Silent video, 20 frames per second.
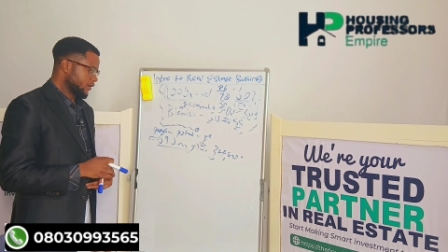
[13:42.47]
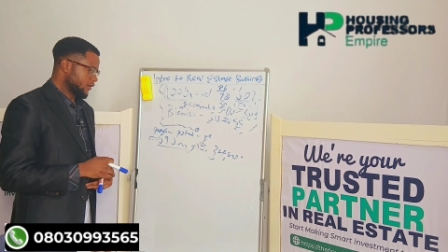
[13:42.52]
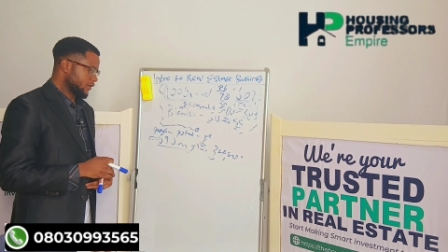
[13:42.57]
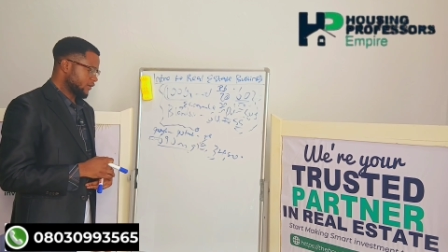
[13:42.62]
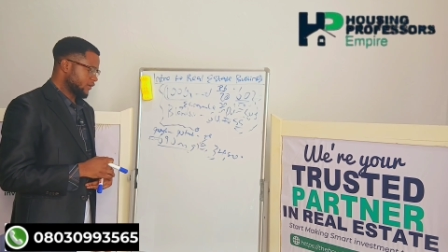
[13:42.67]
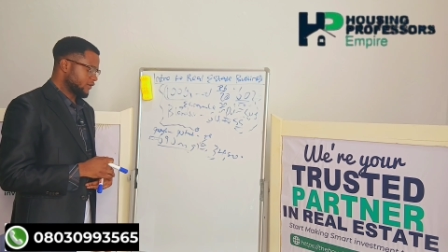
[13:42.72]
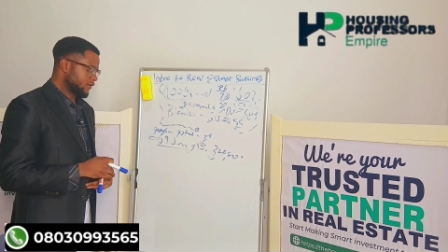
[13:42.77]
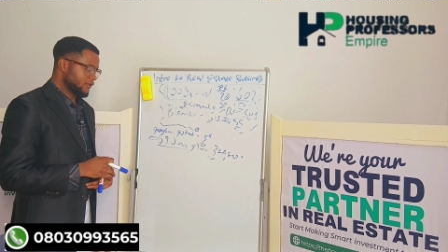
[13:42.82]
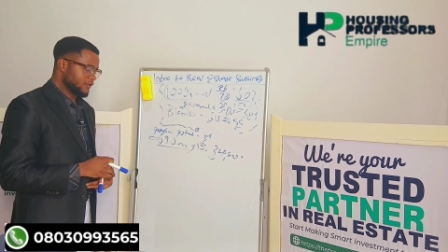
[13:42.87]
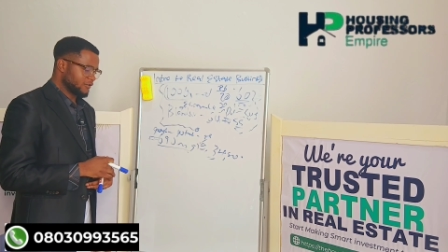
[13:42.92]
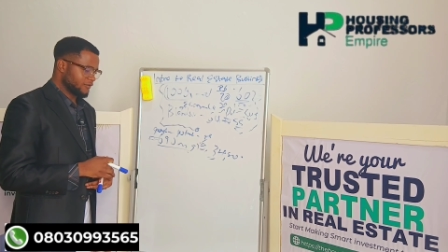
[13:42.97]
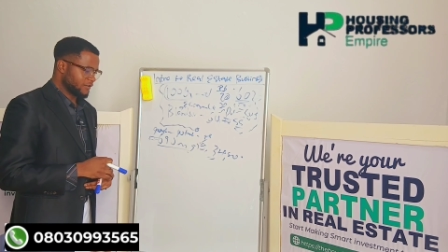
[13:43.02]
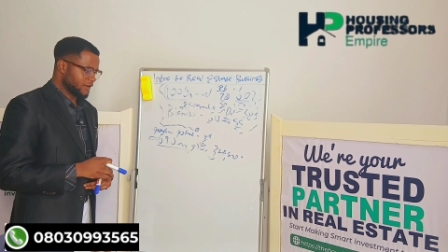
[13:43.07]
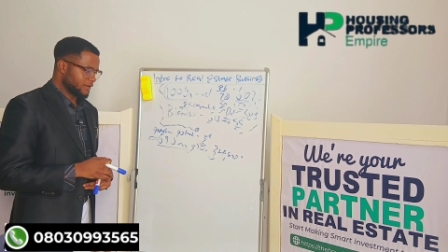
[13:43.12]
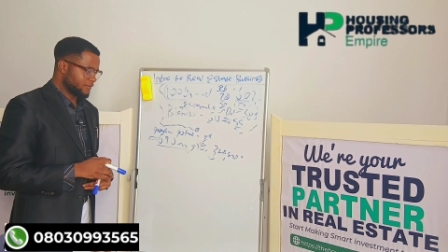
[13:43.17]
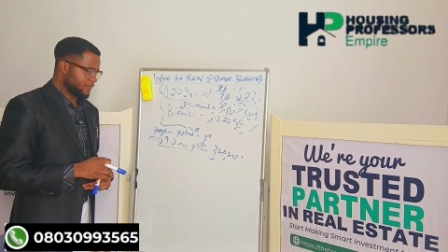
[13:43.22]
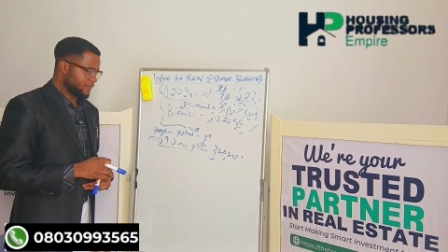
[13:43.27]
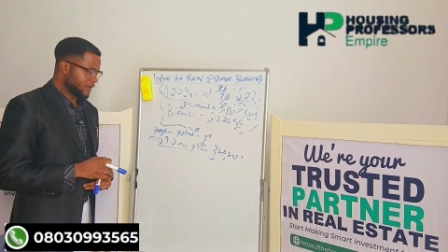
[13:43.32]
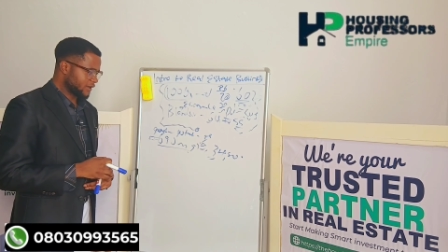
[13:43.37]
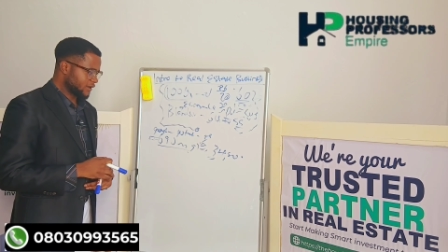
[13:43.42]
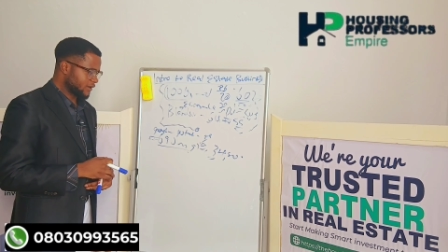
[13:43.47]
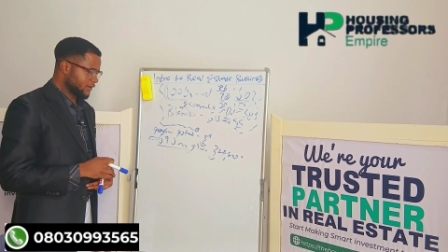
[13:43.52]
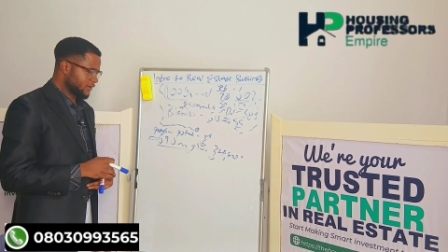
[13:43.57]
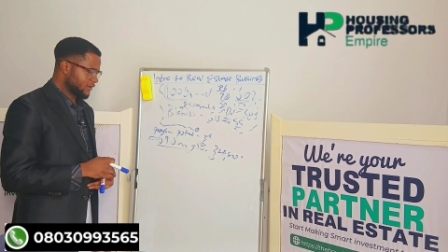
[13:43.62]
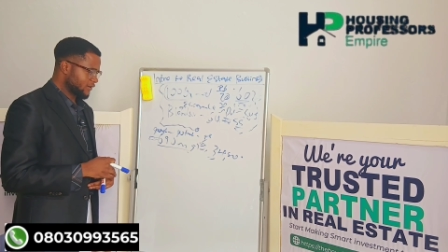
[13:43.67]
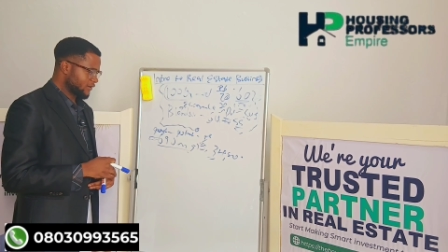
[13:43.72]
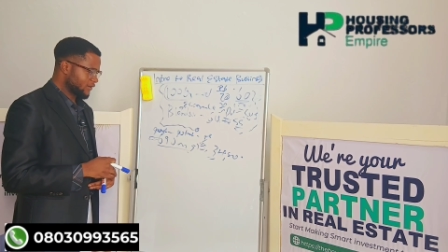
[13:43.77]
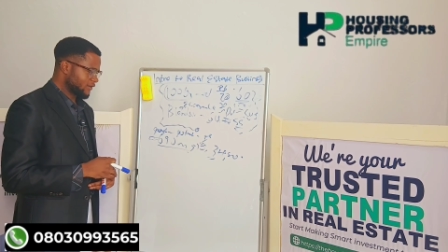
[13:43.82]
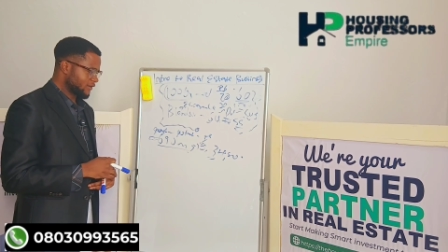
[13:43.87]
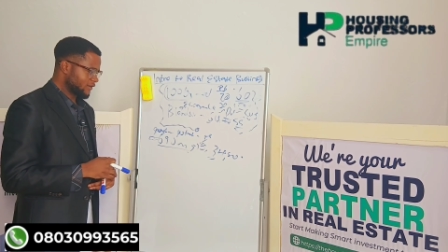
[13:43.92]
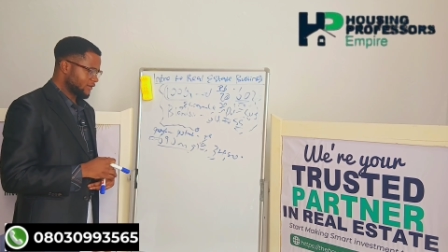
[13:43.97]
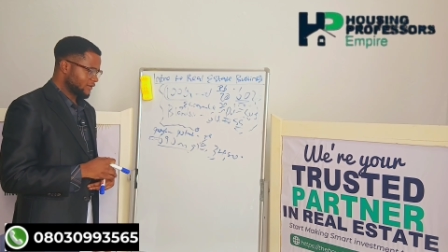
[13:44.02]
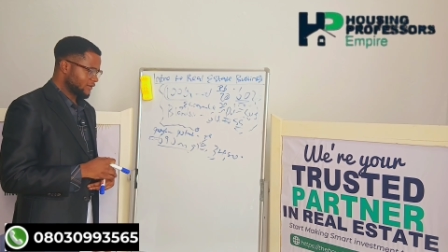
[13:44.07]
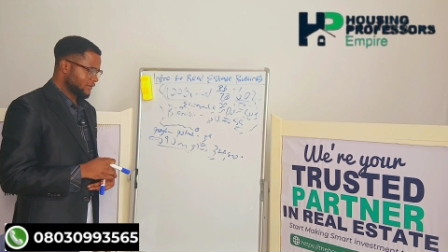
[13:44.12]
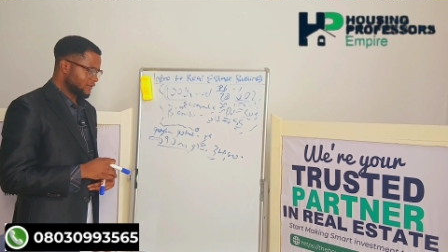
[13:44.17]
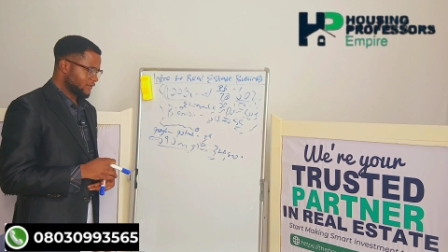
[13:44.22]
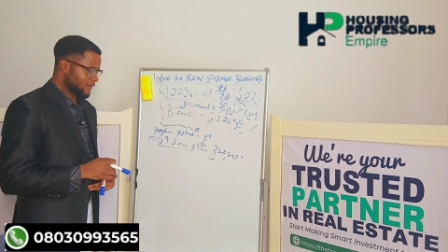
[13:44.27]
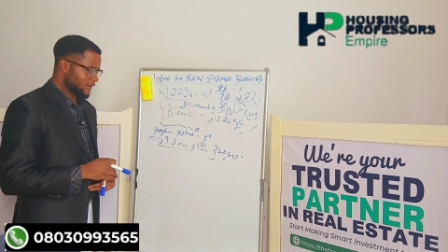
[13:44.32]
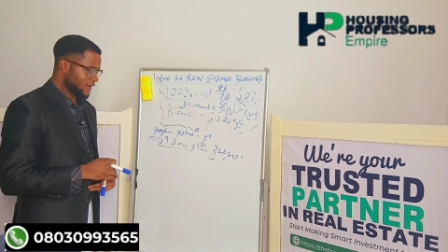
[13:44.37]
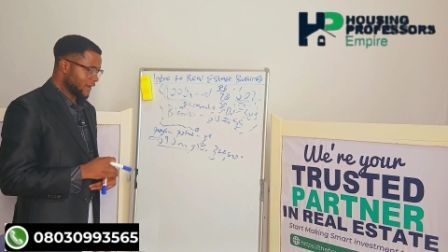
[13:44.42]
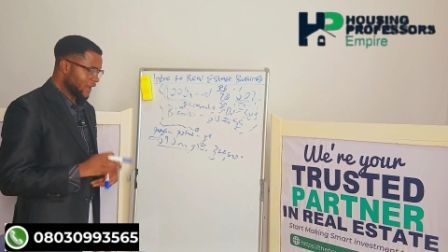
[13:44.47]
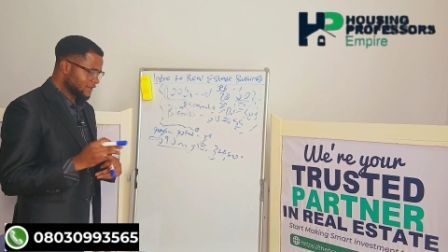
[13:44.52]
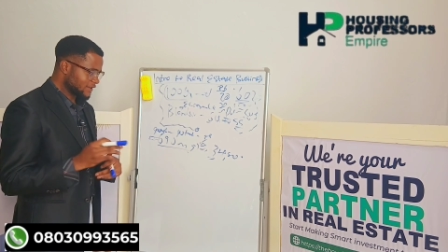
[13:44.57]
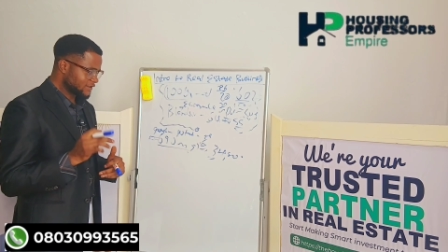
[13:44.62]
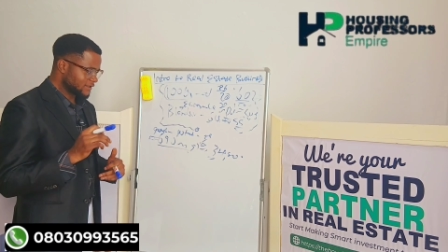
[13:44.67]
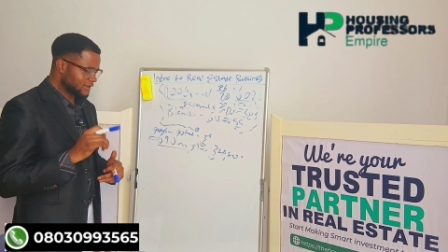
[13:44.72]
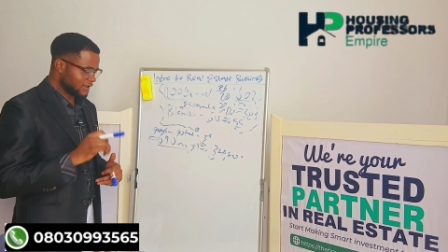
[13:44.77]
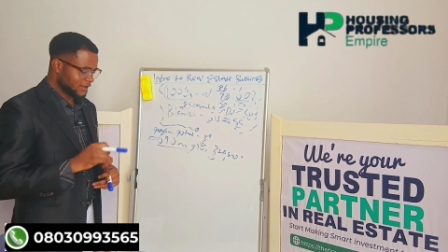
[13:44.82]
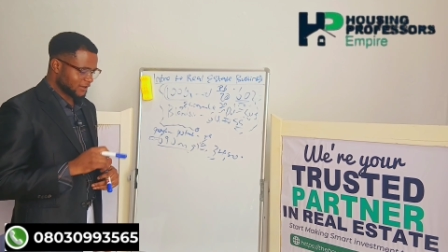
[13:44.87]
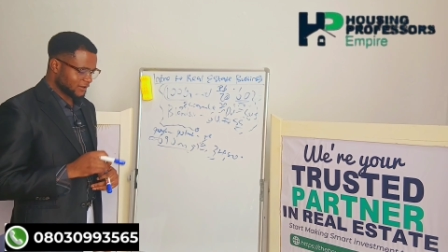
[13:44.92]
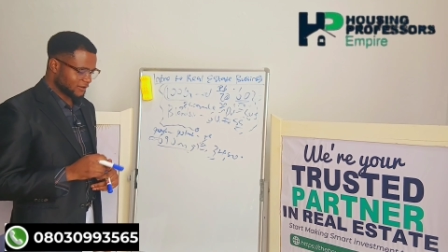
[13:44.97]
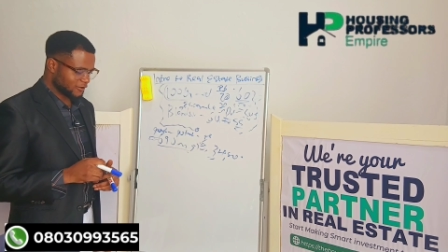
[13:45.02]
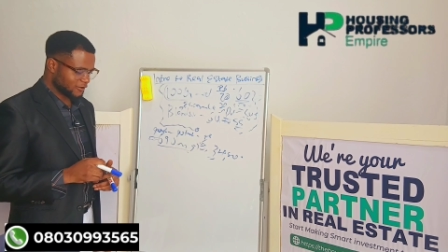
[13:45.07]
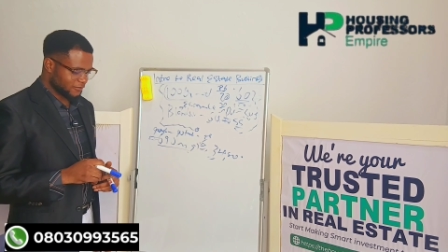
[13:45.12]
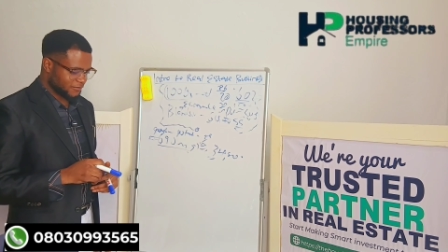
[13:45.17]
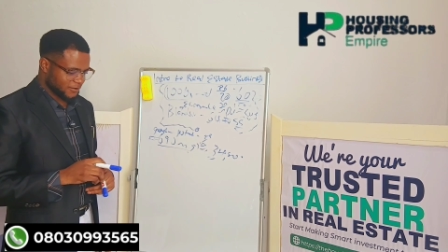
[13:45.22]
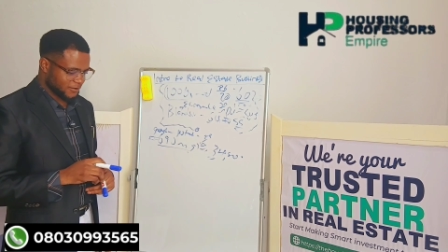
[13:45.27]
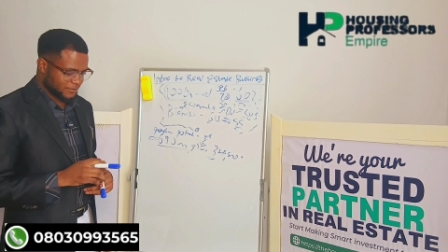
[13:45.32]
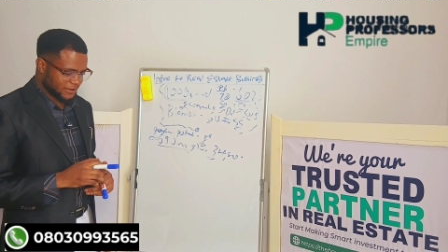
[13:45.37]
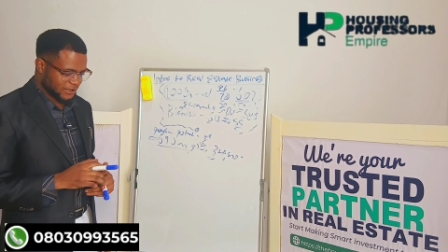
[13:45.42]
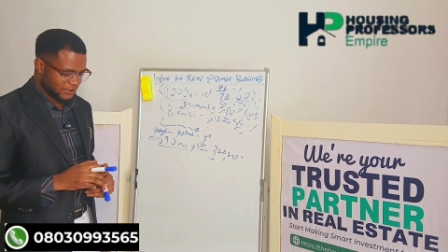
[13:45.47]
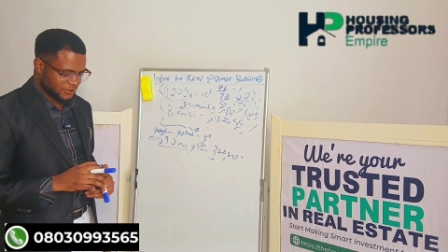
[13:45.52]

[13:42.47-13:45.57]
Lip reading: on last year, November